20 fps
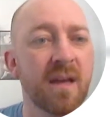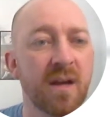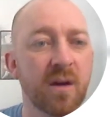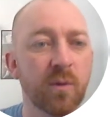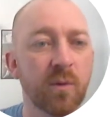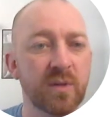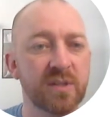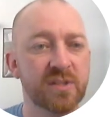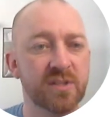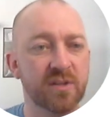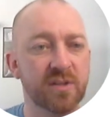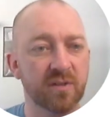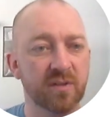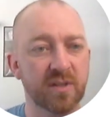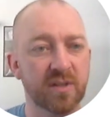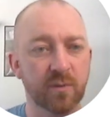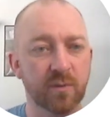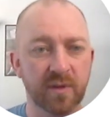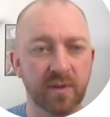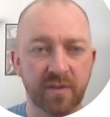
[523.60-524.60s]
We start
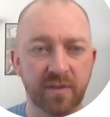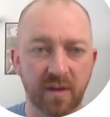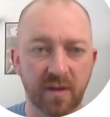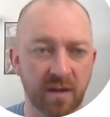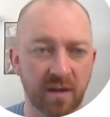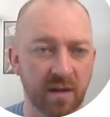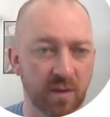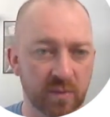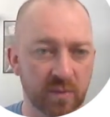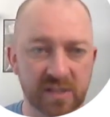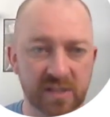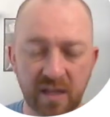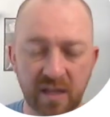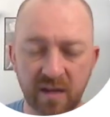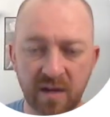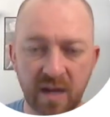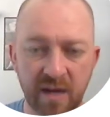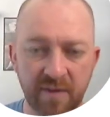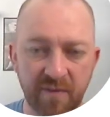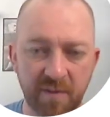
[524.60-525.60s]
there with, once again,
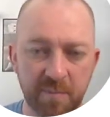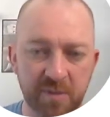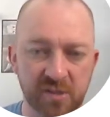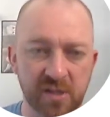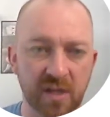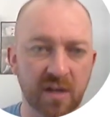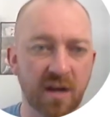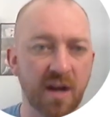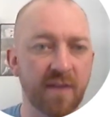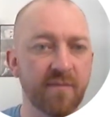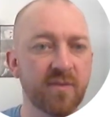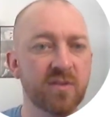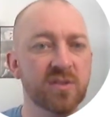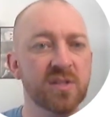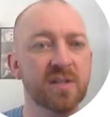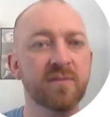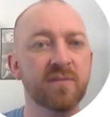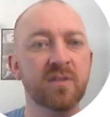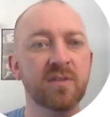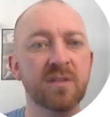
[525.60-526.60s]
95% confidence
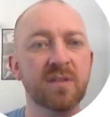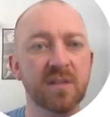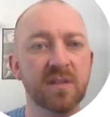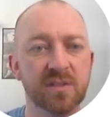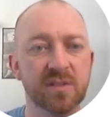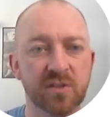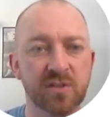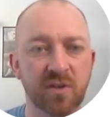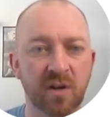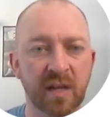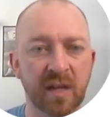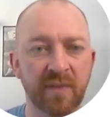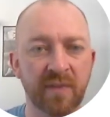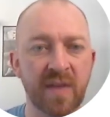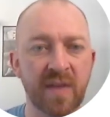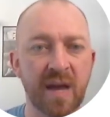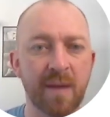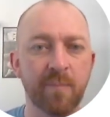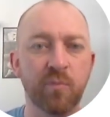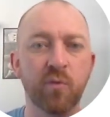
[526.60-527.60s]
interval, starting at
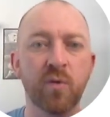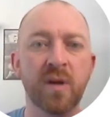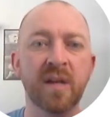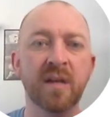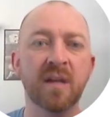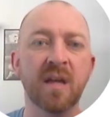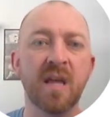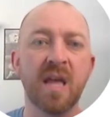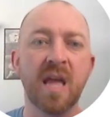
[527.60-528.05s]
that point.